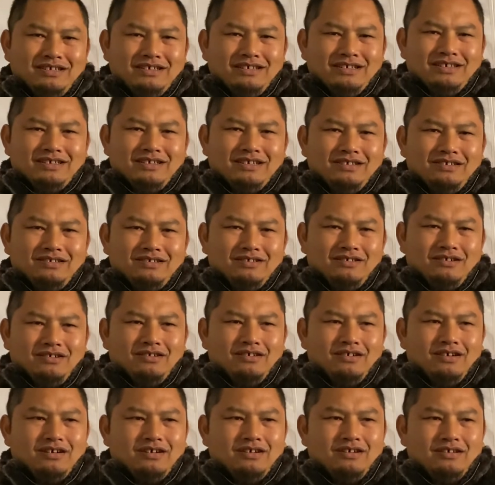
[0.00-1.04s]
And then she's all,
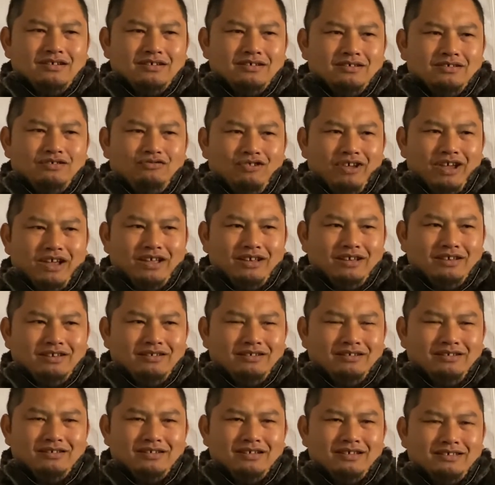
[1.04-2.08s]
Tran. And
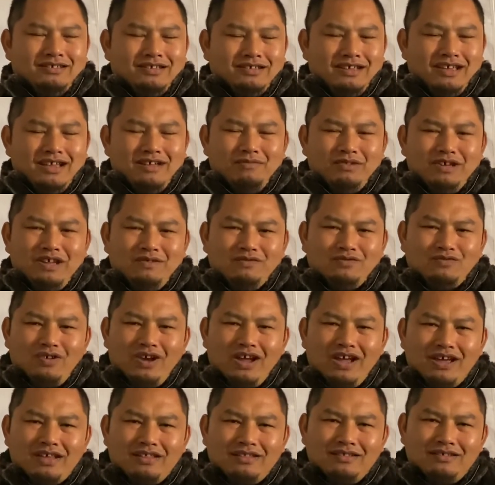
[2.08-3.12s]
I was like, yeah, my name's
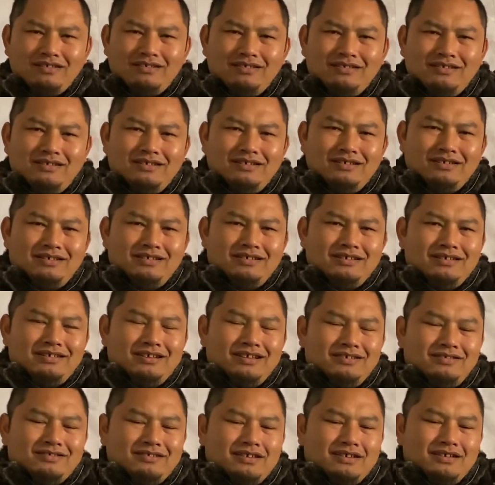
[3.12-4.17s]
Rath. And I
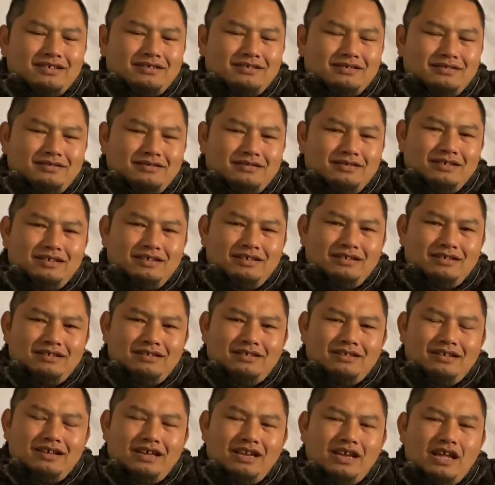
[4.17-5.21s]
was like,
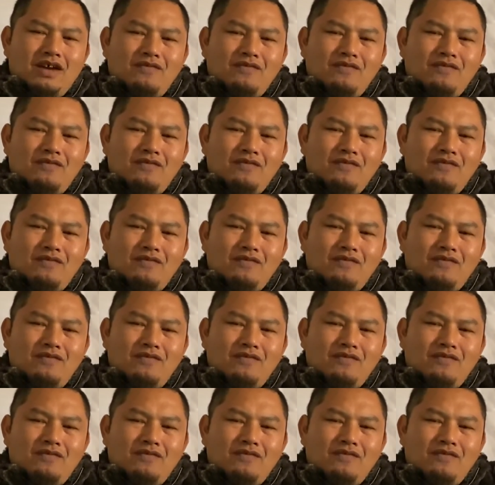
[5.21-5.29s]
can I have